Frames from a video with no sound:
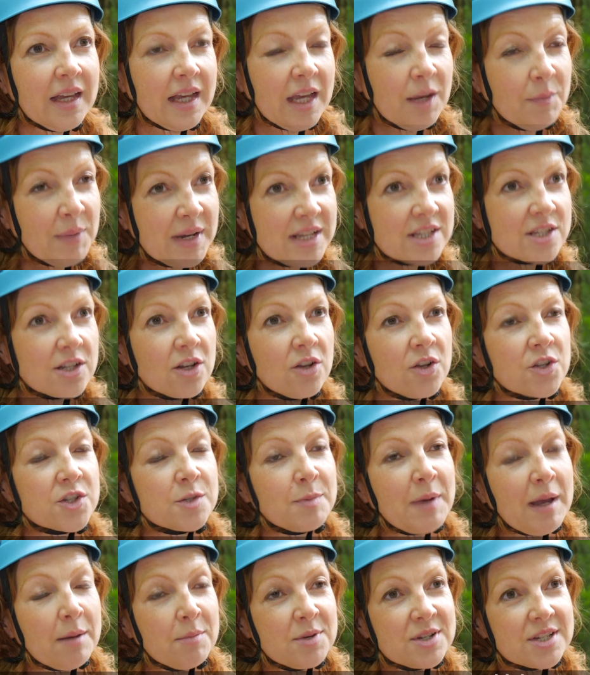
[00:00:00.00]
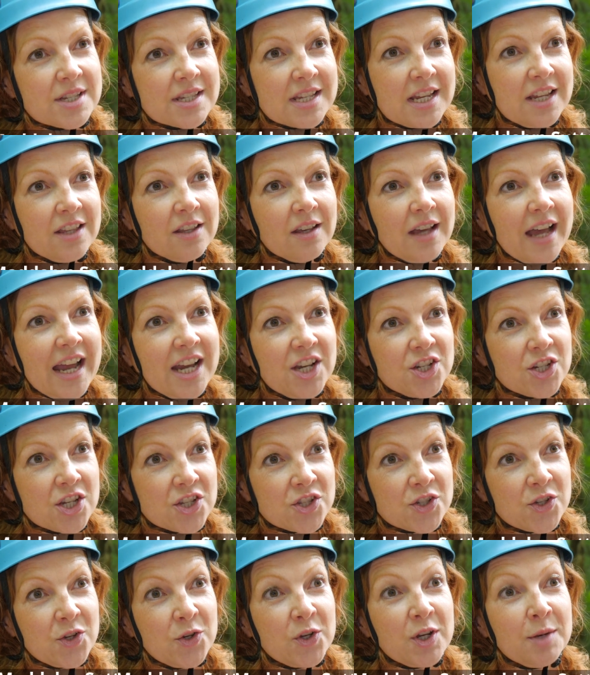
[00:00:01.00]
It means a lot to be able to see the
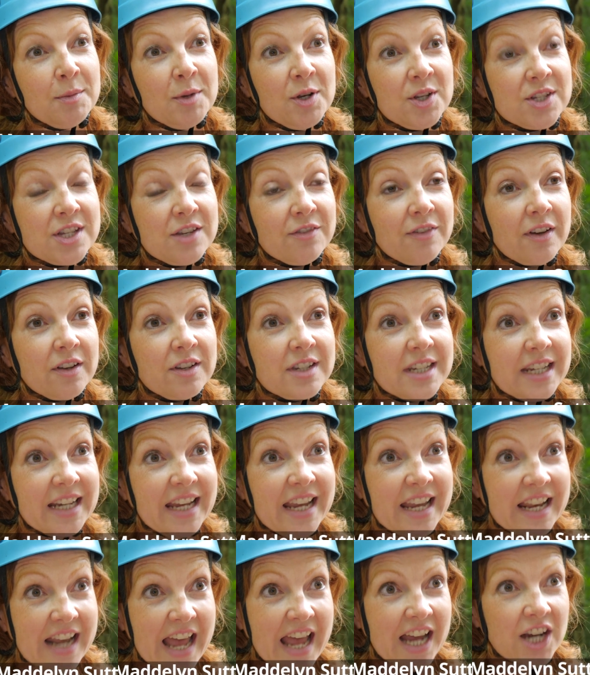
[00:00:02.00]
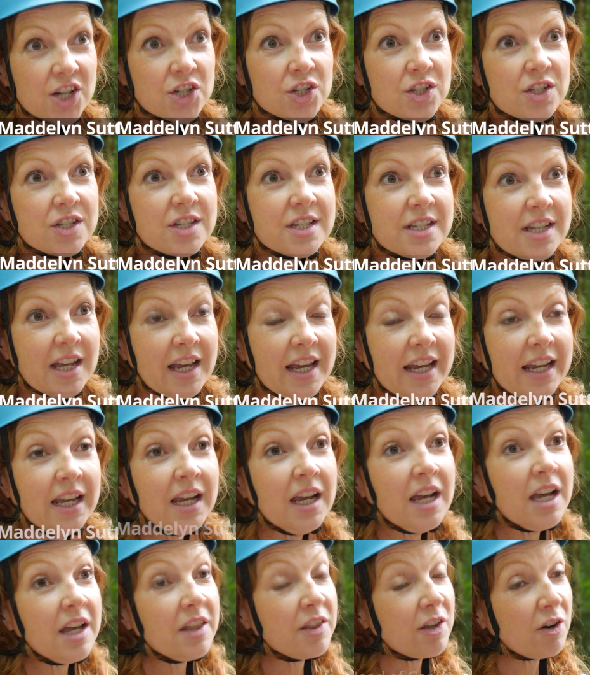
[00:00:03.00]
HS2 community funding in action today.
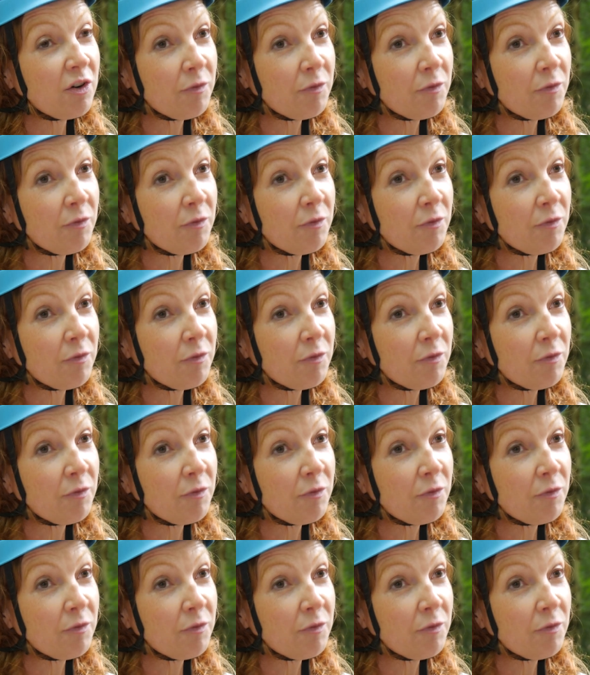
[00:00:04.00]
There